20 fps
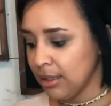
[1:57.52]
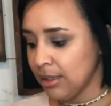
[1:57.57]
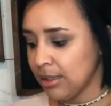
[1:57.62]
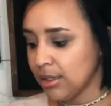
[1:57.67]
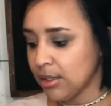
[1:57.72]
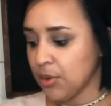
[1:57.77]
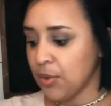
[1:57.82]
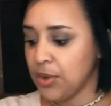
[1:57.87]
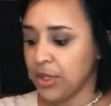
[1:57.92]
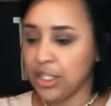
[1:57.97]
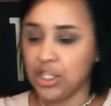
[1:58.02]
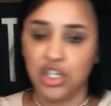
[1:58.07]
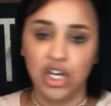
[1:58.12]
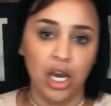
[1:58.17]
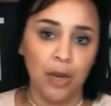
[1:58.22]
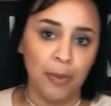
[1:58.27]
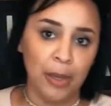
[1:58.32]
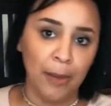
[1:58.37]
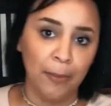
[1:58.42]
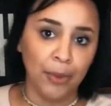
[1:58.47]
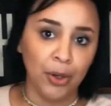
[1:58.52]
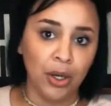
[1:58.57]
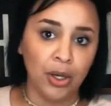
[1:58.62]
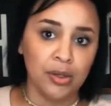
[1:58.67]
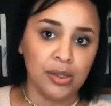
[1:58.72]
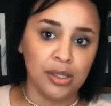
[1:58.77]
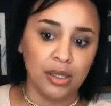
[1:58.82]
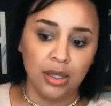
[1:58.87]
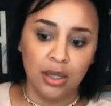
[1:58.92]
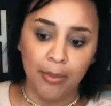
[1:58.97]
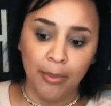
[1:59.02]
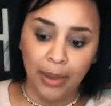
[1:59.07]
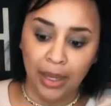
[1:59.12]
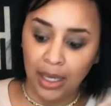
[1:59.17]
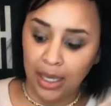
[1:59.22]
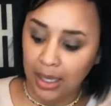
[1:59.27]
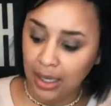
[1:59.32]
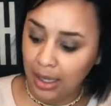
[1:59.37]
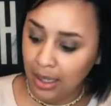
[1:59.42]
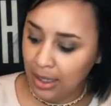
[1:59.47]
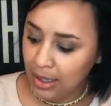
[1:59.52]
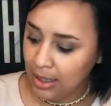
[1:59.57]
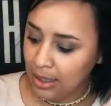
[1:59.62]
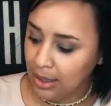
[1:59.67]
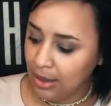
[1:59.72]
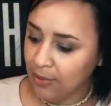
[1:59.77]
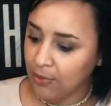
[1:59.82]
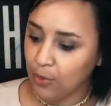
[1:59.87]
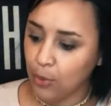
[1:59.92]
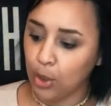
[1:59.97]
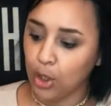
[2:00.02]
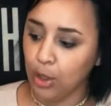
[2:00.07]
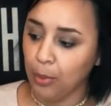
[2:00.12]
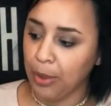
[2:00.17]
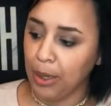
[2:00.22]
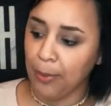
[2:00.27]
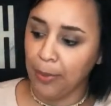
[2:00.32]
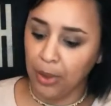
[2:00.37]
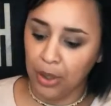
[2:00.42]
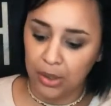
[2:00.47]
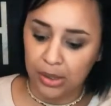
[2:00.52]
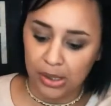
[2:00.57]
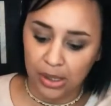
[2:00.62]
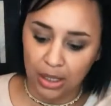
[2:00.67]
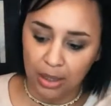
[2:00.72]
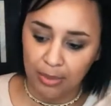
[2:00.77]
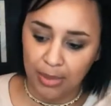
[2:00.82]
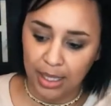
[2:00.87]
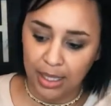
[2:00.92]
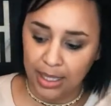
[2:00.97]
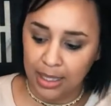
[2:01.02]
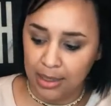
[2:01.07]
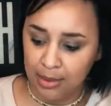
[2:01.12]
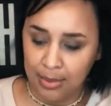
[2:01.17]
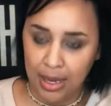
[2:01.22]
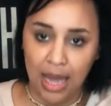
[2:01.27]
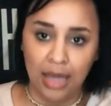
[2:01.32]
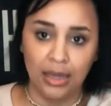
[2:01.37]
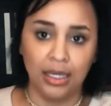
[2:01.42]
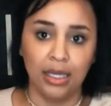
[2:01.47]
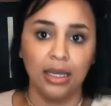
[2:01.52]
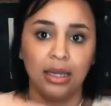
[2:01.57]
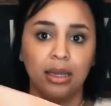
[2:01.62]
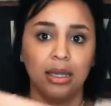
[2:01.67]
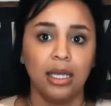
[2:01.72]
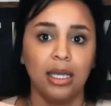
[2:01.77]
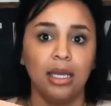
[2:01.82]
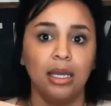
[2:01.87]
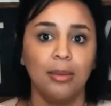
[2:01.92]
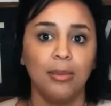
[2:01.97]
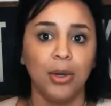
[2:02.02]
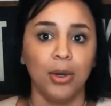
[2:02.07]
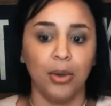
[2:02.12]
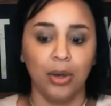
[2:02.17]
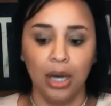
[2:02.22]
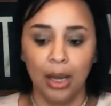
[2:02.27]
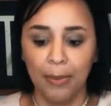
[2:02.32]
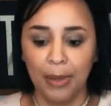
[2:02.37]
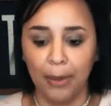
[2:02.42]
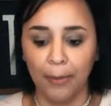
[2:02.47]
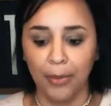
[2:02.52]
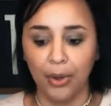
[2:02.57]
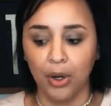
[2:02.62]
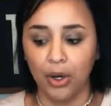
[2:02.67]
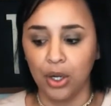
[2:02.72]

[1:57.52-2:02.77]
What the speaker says: So the check paper goes on the big, the floral paper goes on the medium, and then the polka dot paper